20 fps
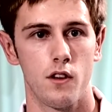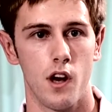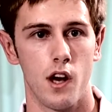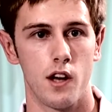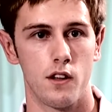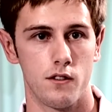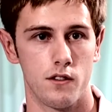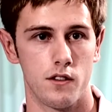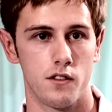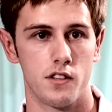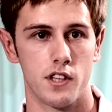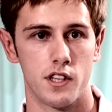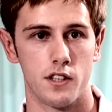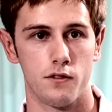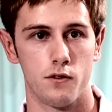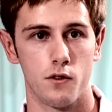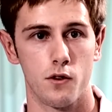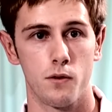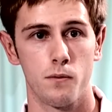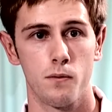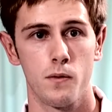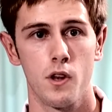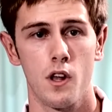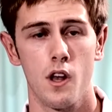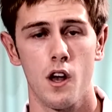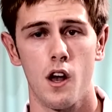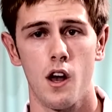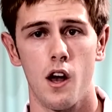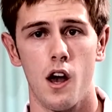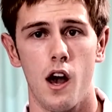at the sixth form
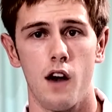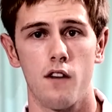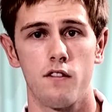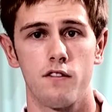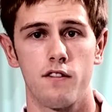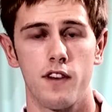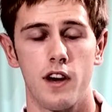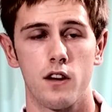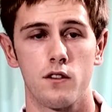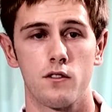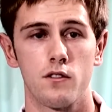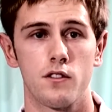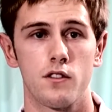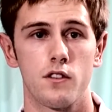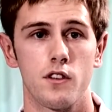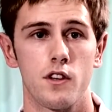and found